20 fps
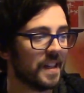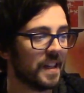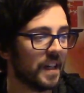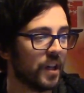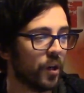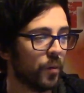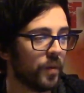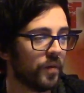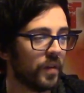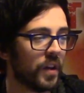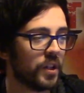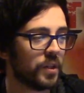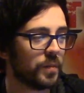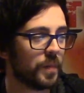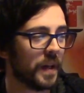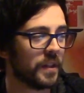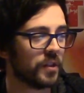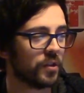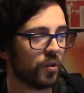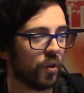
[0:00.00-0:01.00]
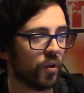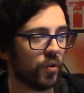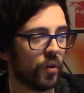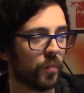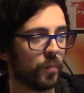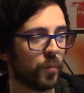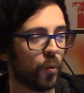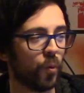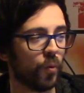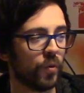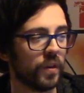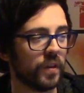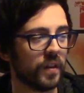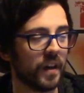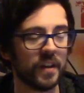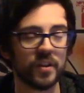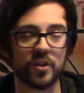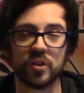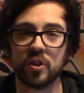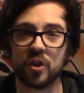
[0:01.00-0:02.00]
It'll be very dependent on the opponent
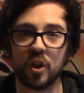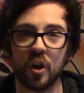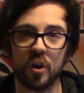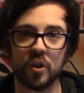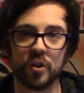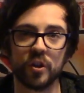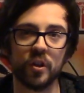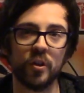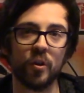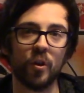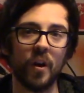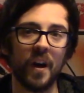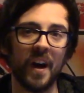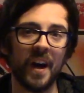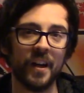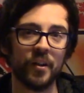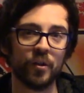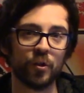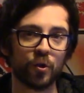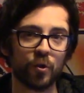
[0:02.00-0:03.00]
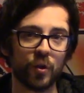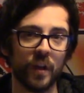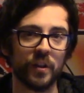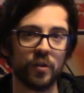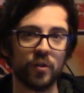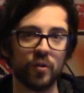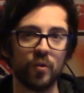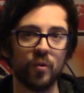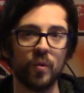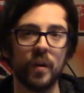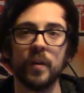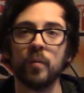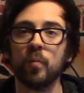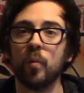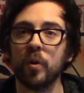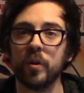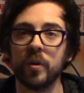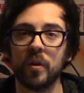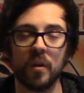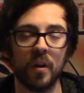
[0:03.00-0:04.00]
that is charging your Ironstrider though, and
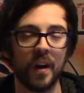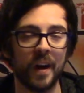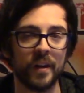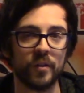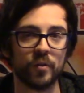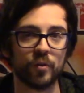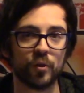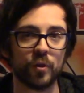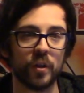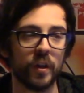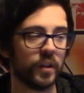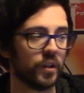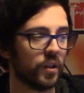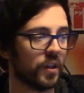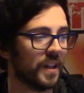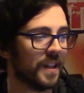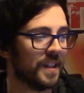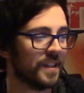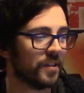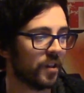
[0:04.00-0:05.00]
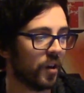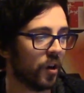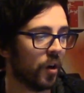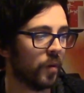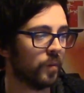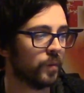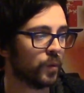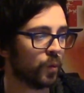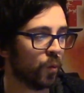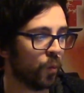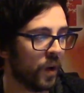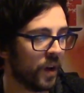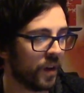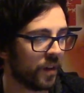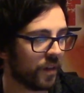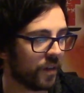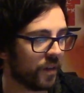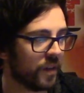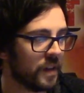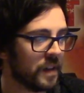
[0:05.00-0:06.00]
what your Ironstrider is armed
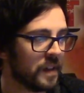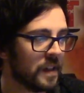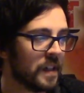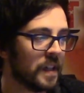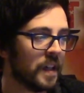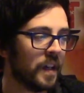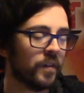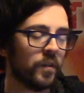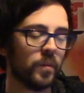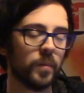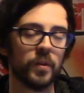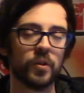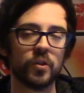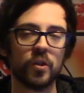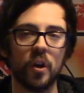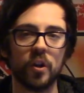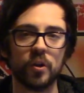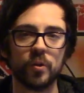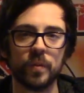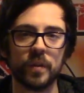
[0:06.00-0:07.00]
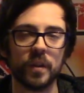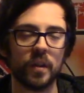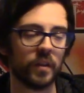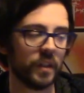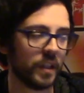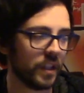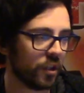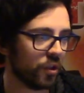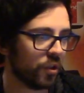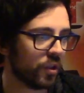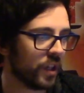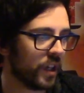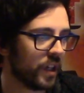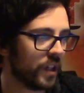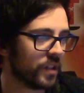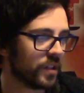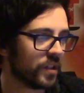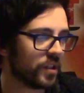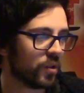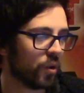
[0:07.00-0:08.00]
with. If you've been charged with elite
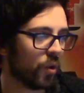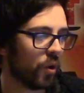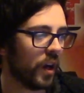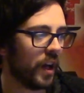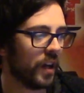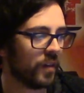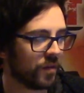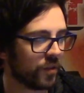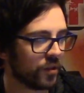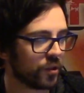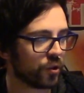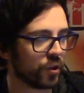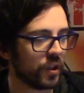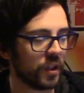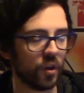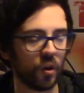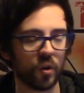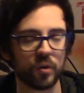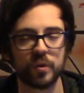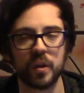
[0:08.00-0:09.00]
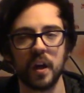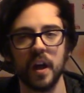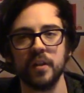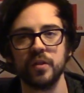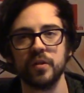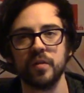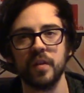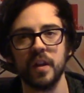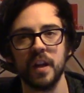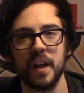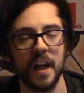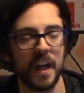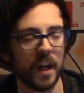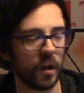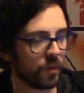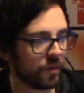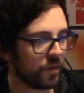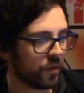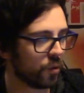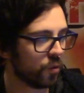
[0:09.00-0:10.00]
units or infantry, autocannons are very
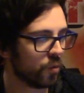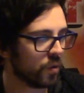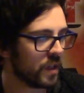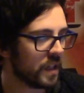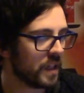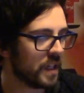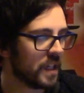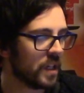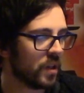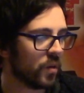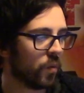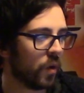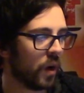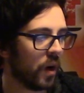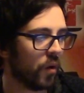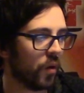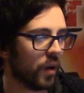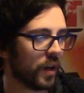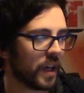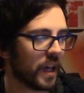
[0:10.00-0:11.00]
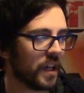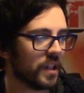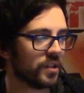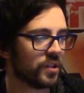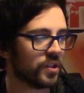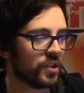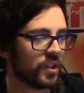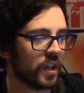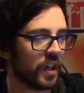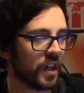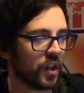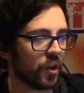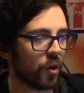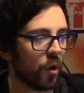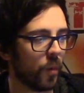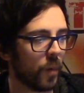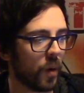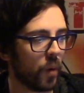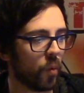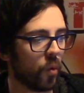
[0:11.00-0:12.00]
helpful, while against
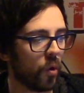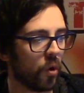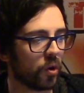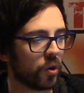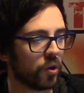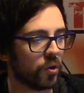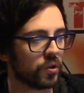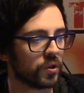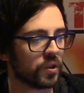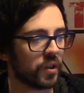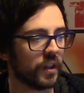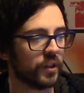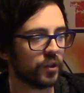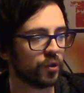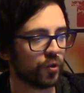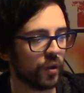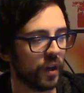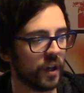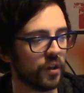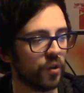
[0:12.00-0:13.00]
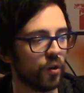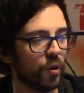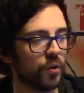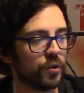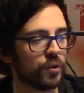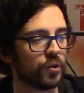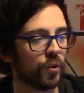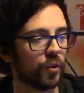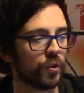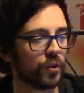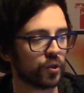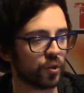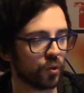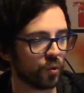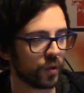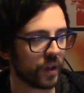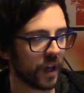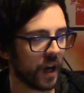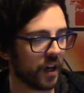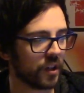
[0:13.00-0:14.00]
combat walkers like dreadnoughts or a
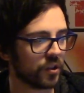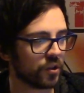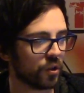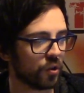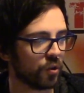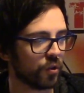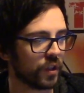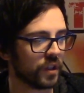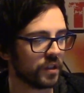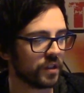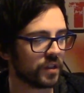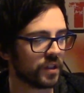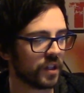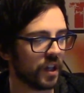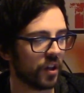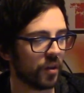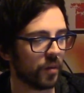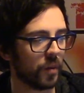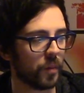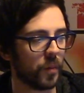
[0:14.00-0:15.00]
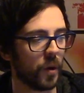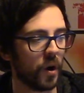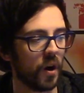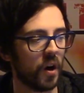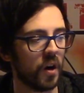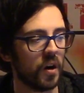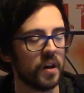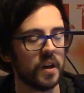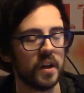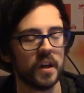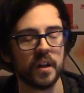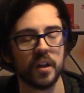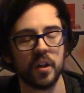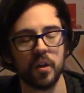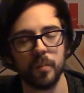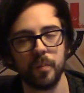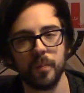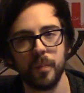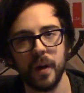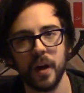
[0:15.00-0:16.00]
soul character looking to tear them apart,
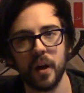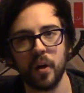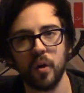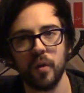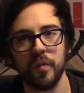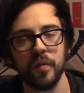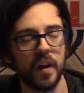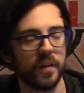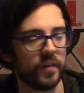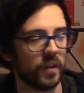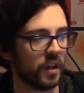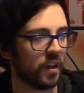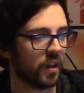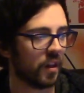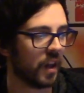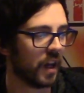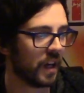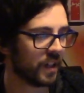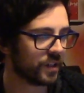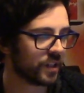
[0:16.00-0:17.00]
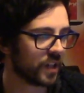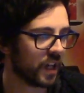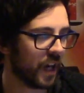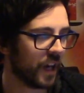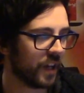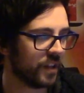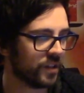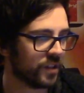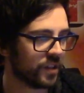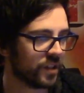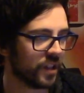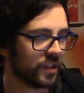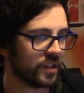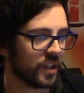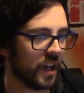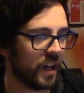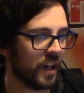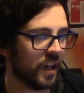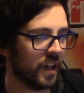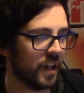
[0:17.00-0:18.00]
you're better off having the lance cannons
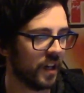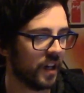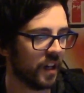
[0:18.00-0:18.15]
attached to